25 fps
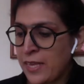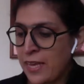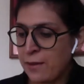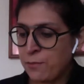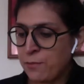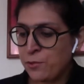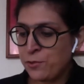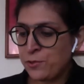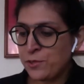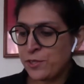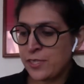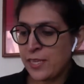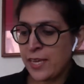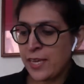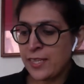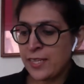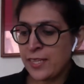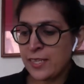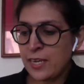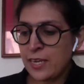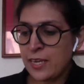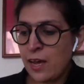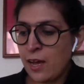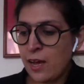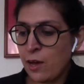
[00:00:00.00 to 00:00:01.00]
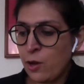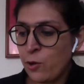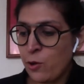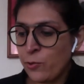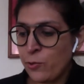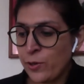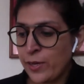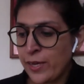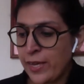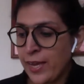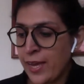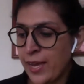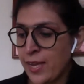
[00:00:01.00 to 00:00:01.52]
Dave who's saying that how
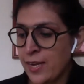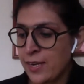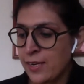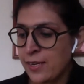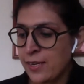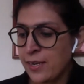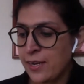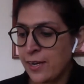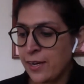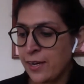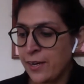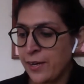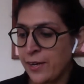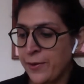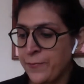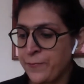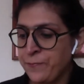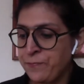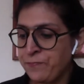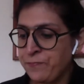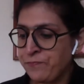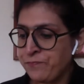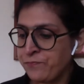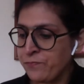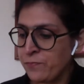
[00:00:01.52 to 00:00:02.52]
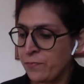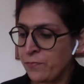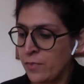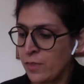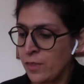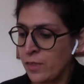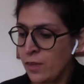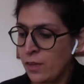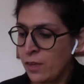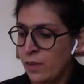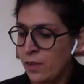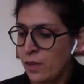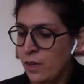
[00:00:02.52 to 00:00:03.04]
can um,
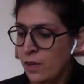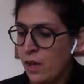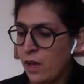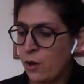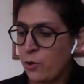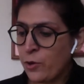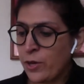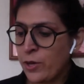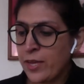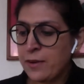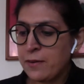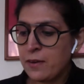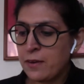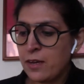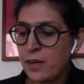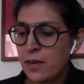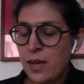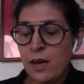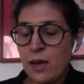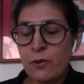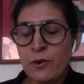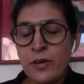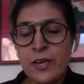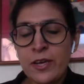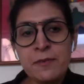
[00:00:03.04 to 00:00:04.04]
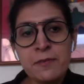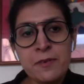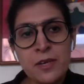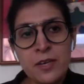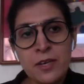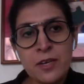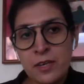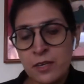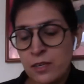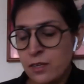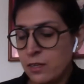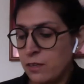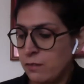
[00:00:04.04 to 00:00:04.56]
how can how can
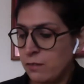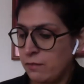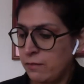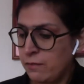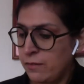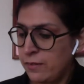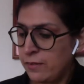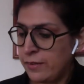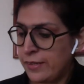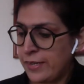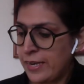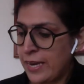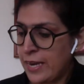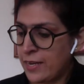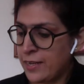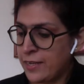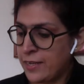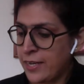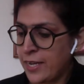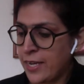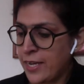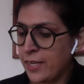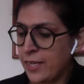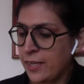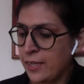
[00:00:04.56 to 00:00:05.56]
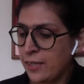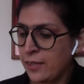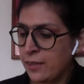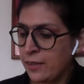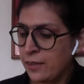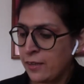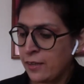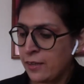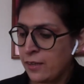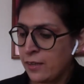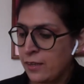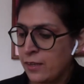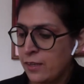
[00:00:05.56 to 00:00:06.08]
uh, lending
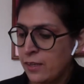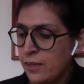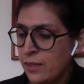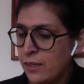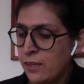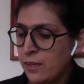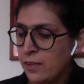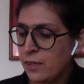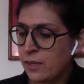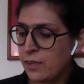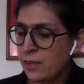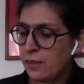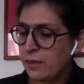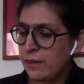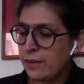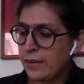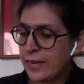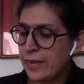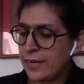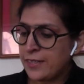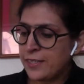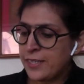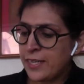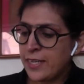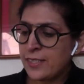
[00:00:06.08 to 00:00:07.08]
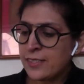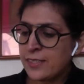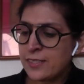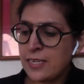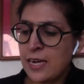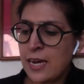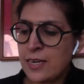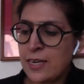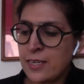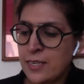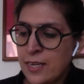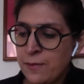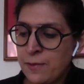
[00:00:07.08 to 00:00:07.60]
uh, lending
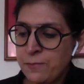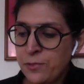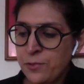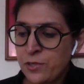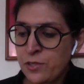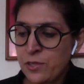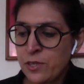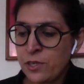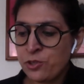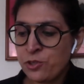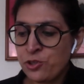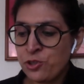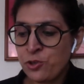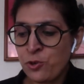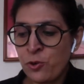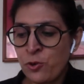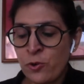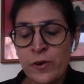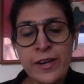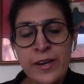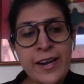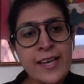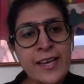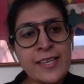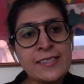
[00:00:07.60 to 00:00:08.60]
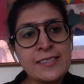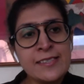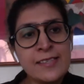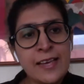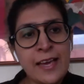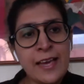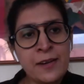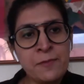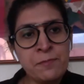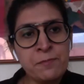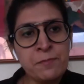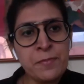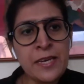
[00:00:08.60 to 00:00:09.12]
startups ensure less
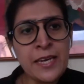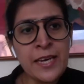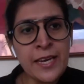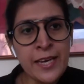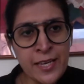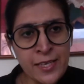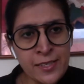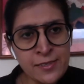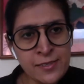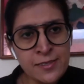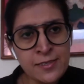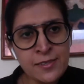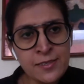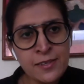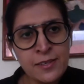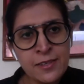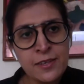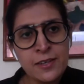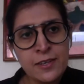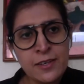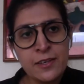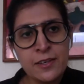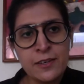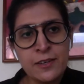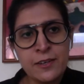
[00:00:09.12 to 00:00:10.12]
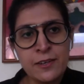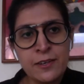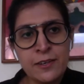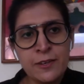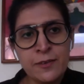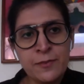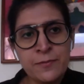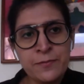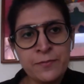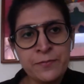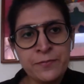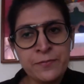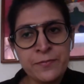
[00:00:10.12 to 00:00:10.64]
NPAs
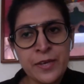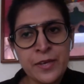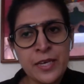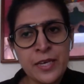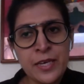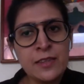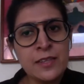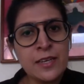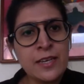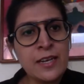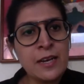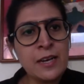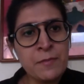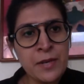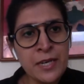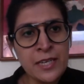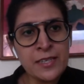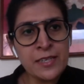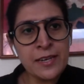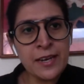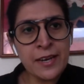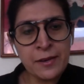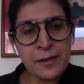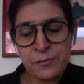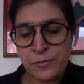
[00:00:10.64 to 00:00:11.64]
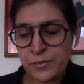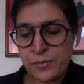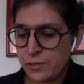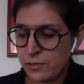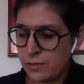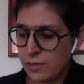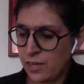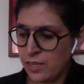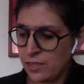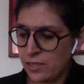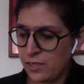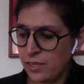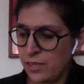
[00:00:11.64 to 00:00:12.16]
um, in the coming times?
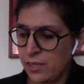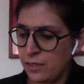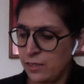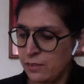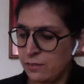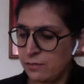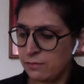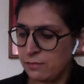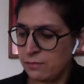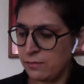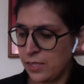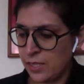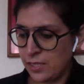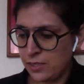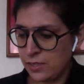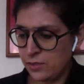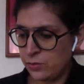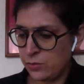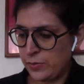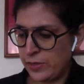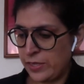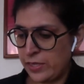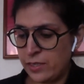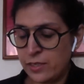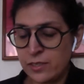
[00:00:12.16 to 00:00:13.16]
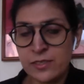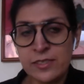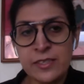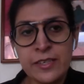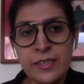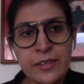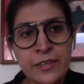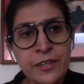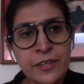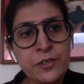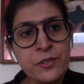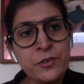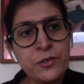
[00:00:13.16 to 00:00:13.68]
I think that's where it's
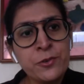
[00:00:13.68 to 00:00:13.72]
leading.